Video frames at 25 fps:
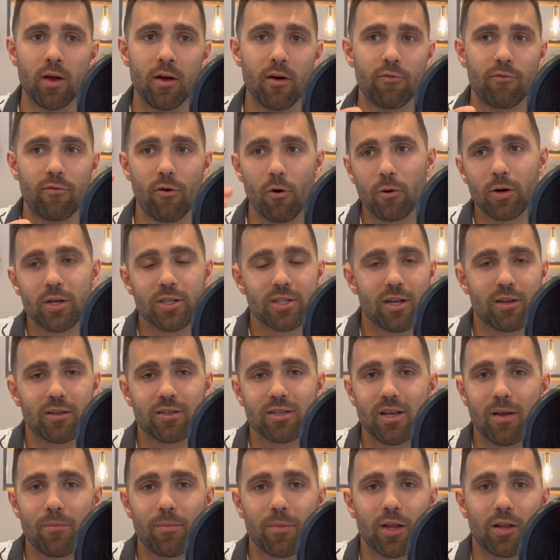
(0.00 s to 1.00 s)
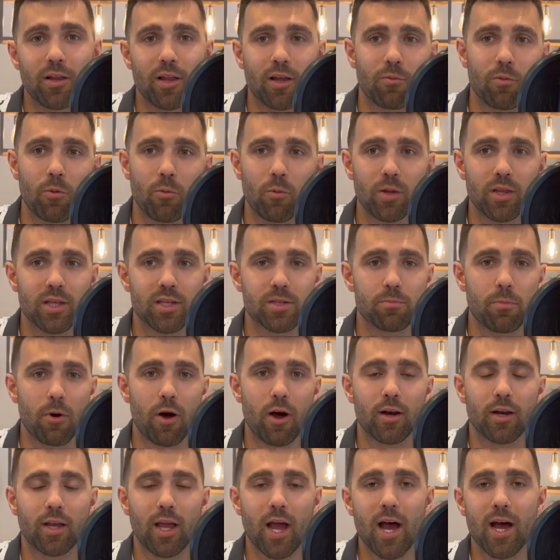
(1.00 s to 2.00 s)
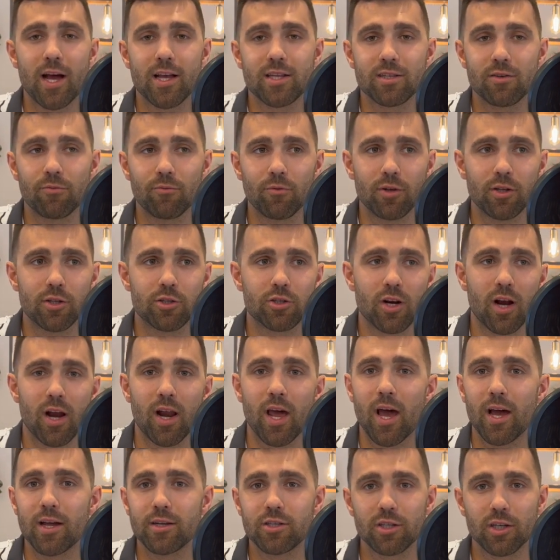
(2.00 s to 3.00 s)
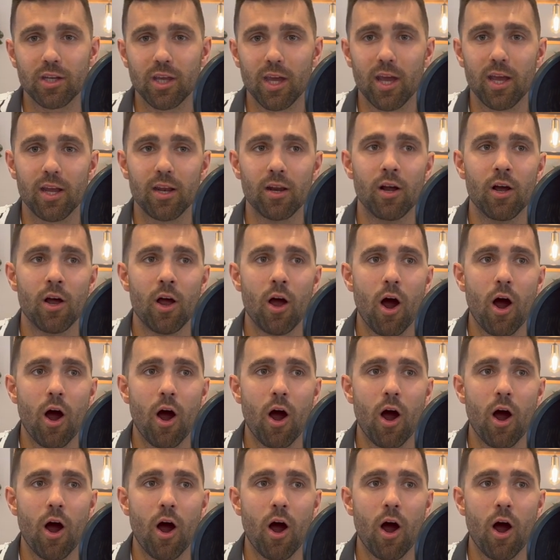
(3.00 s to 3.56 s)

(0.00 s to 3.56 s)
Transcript: focus on something like we would this podcast and really try to educate.